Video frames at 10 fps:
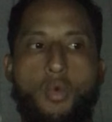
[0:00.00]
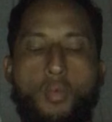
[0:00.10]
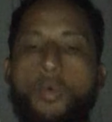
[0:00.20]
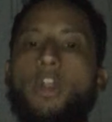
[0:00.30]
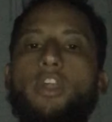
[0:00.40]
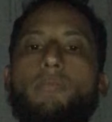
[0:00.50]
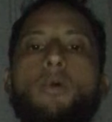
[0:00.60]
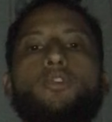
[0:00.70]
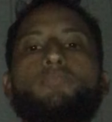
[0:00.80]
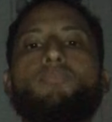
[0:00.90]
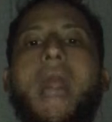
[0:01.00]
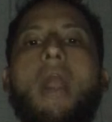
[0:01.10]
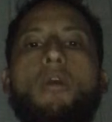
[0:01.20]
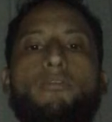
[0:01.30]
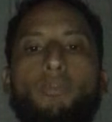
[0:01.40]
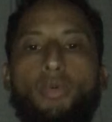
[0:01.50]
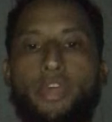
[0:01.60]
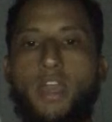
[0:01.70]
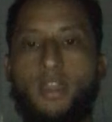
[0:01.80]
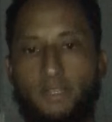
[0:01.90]
one of the most powerful
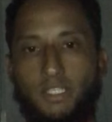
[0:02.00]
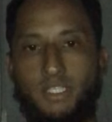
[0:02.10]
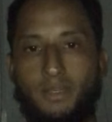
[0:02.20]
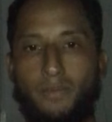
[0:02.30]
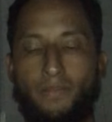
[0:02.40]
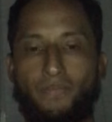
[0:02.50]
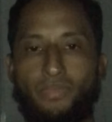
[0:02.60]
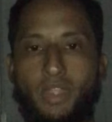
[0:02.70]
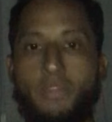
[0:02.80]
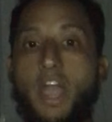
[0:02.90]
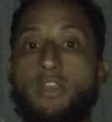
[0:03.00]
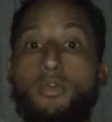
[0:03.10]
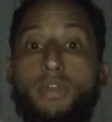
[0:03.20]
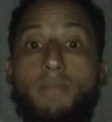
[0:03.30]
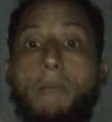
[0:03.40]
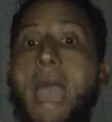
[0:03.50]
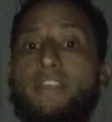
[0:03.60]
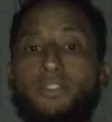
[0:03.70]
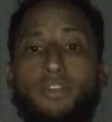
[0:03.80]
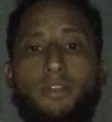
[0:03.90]
things that you can
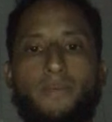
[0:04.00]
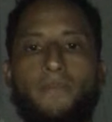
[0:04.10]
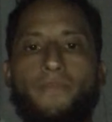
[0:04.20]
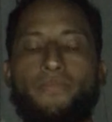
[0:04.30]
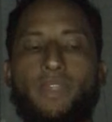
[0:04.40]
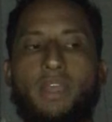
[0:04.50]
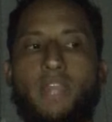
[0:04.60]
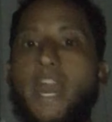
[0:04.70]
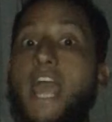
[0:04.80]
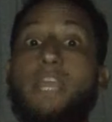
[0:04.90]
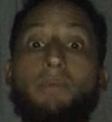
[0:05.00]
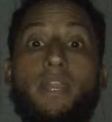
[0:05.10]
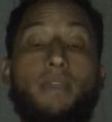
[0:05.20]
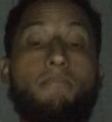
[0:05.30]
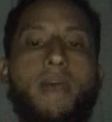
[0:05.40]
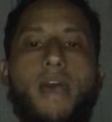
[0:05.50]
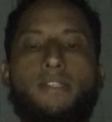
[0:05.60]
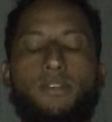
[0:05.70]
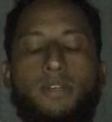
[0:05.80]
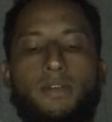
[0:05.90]
master, that anybody can
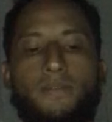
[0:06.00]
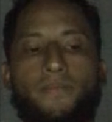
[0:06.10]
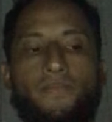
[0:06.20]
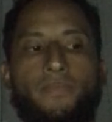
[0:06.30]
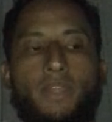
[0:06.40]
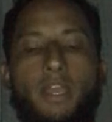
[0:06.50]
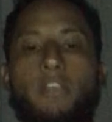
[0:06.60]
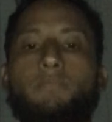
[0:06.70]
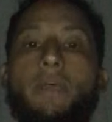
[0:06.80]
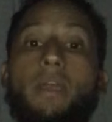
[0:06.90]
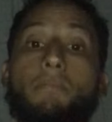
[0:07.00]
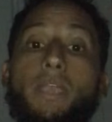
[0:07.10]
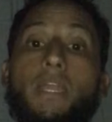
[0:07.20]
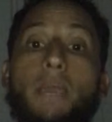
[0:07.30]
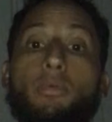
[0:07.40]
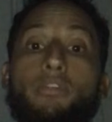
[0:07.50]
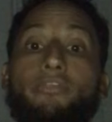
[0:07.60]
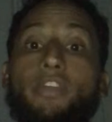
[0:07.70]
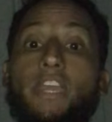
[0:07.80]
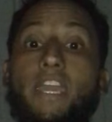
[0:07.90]
master, is be being able to
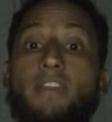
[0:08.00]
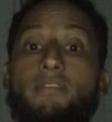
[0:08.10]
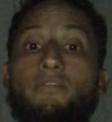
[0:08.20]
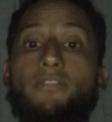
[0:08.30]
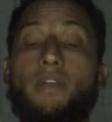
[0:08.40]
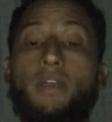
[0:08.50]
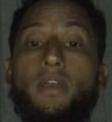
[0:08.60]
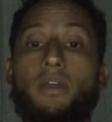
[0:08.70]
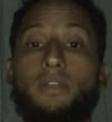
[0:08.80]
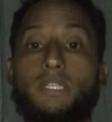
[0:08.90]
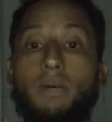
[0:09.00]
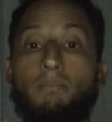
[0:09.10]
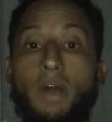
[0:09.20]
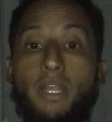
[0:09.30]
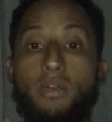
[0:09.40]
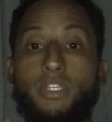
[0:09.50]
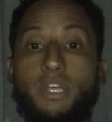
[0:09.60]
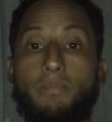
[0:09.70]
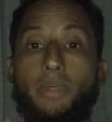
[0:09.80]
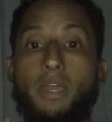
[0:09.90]
forgive somebody or
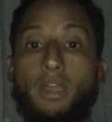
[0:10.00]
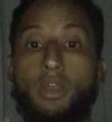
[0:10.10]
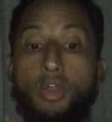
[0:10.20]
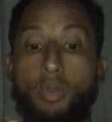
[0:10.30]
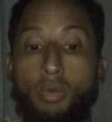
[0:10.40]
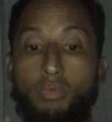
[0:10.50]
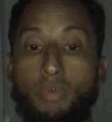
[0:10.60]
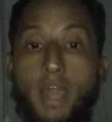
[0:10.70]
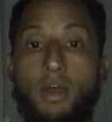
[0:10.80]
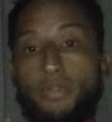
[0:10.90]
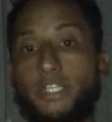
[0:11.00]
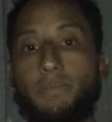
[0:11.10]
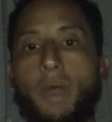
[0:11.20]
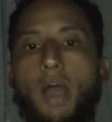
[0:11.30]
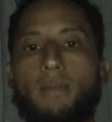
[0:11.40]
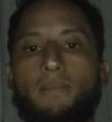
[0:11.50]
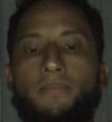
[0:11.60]
something right on the spot.